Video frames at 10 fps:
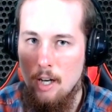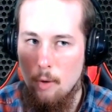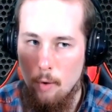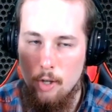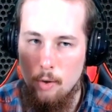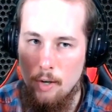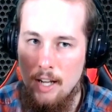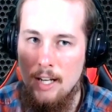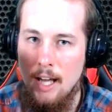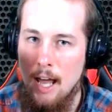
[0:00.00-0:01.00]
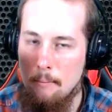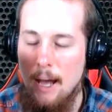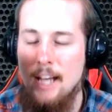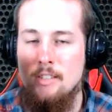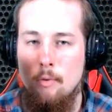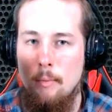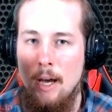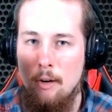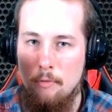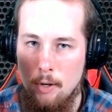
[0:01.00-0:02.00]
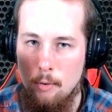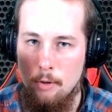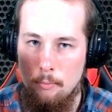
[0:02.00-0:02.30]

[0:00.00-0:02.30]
where creating a massive amount of federal